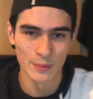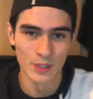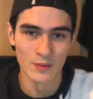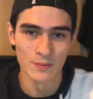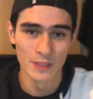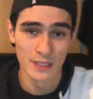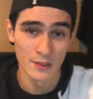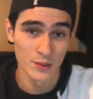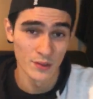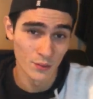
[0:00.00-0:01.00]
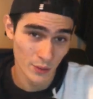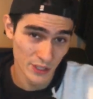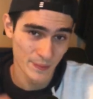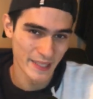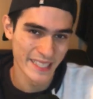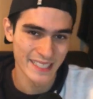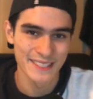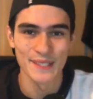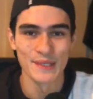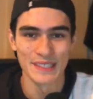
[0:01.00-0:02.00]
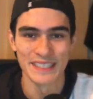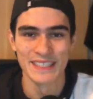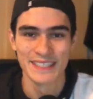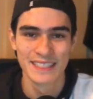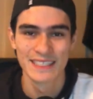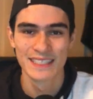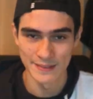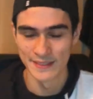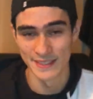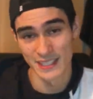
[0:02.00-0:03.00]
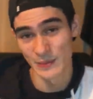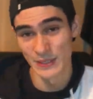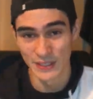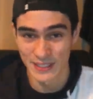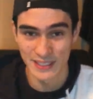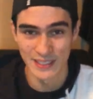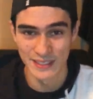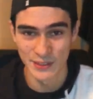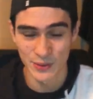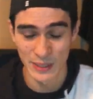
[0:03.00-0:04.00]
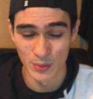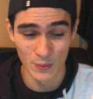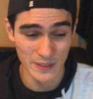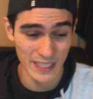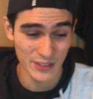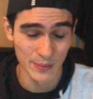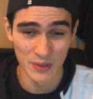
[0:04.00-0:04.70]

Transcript: bomb, which is my next target. To be honest, the 20 bomb was actually my